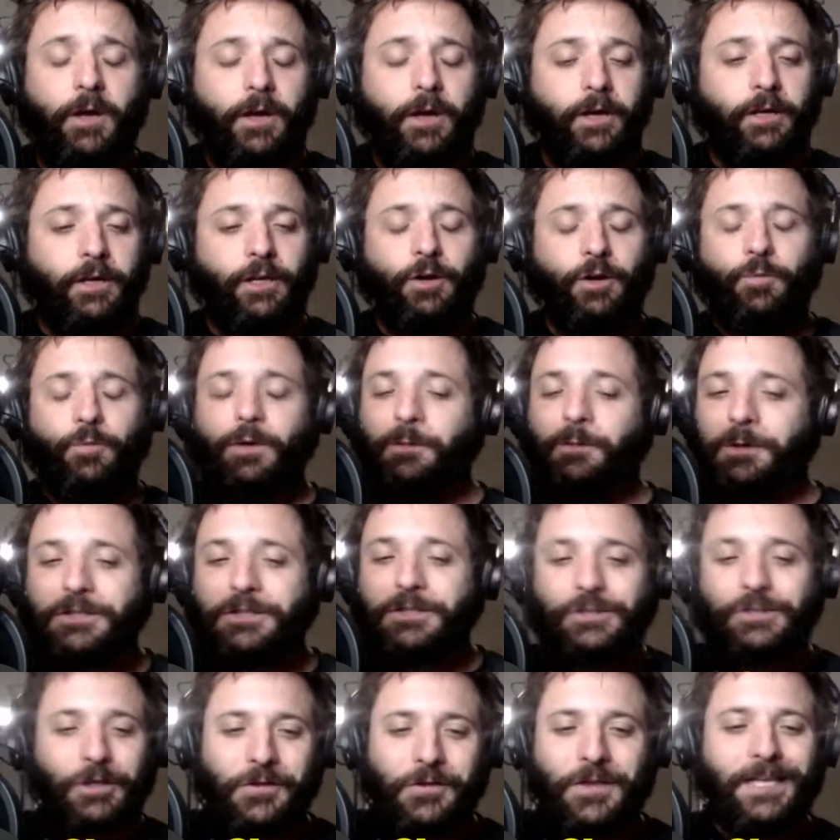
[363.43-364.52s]
with
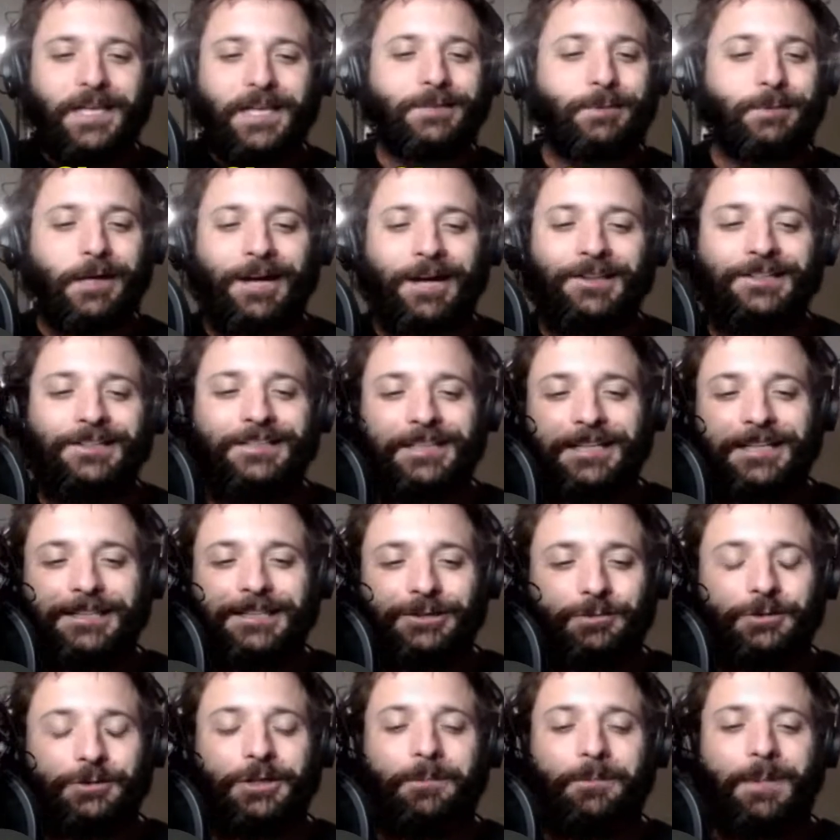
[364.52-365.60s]
certain things behind the
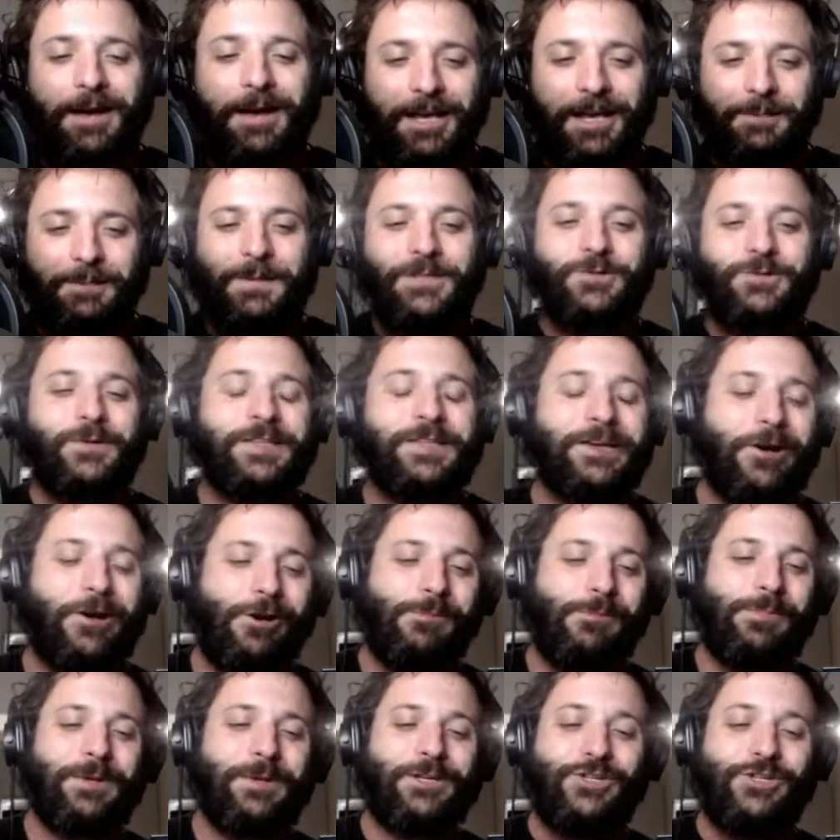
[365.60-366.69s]
scenes, which I'm not going to mention what they
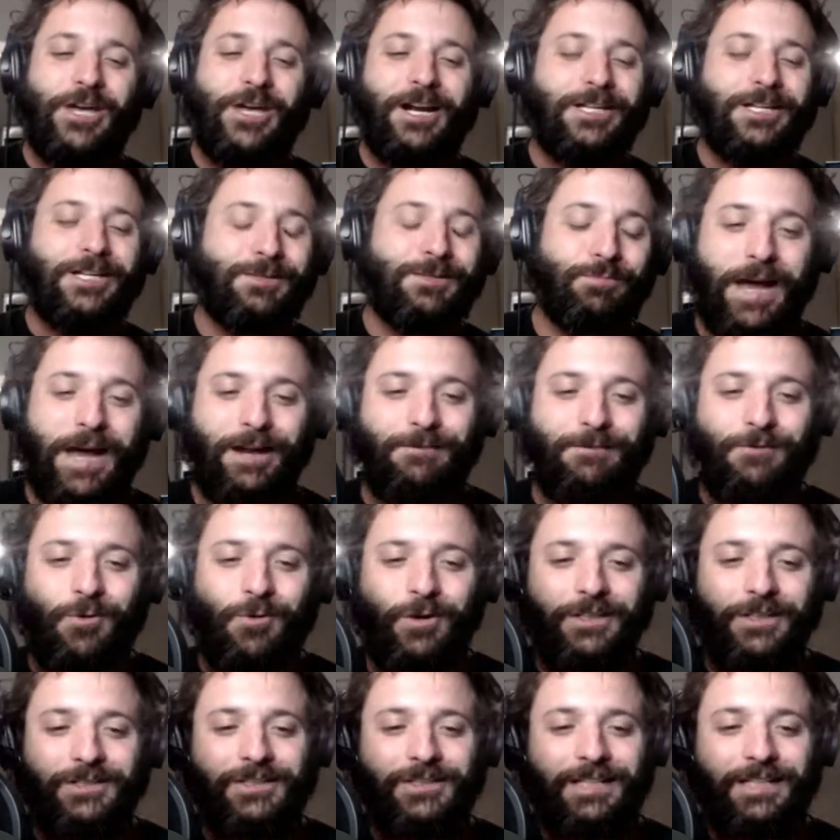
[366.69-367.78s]
are. Big shout out to Brad, of
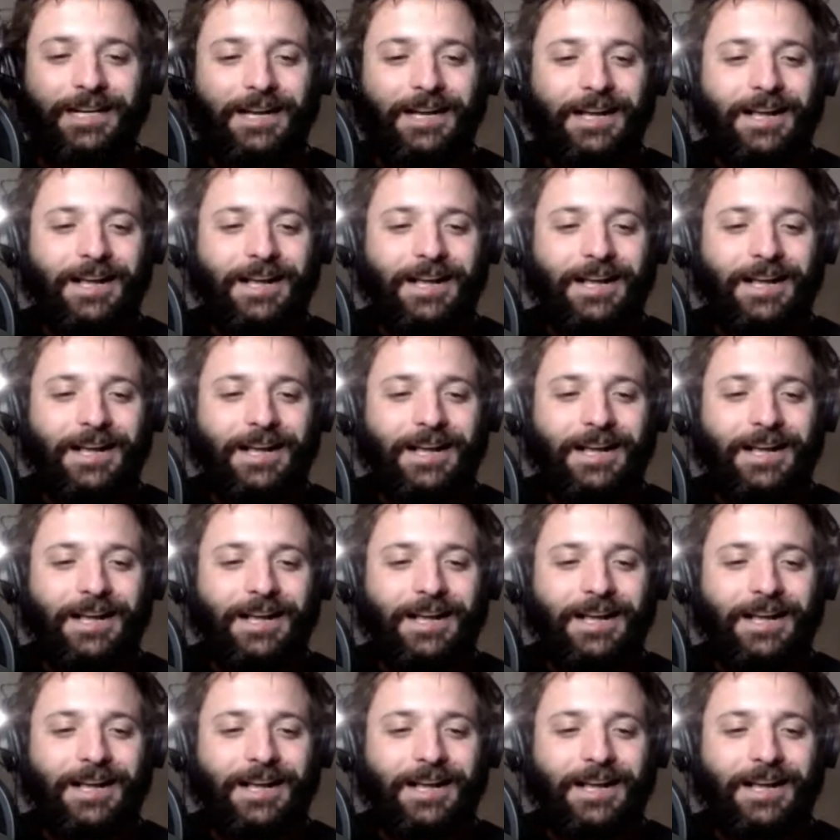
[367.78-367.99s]
course.